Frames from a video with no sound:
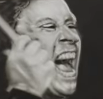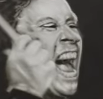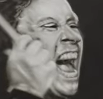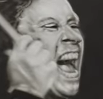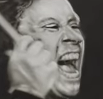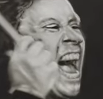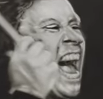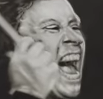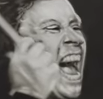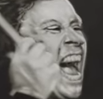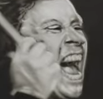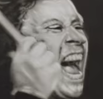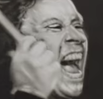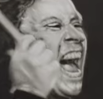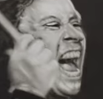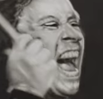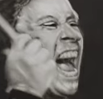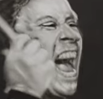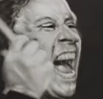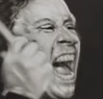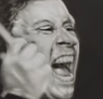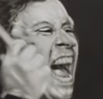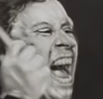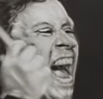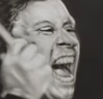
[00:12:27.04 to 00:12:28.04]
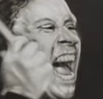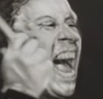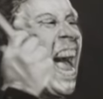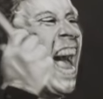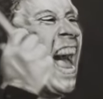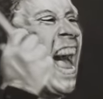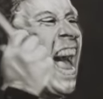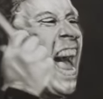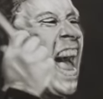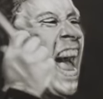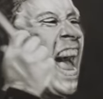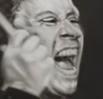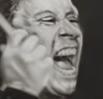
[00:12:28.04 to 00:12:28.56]
Cable is in
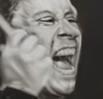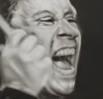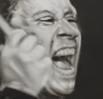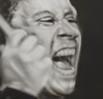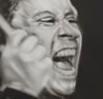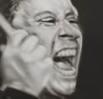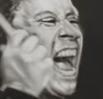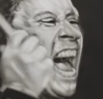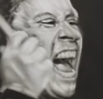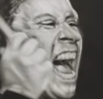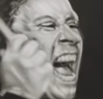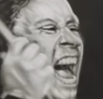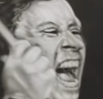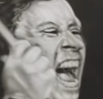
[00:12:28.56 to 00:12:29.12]
the house.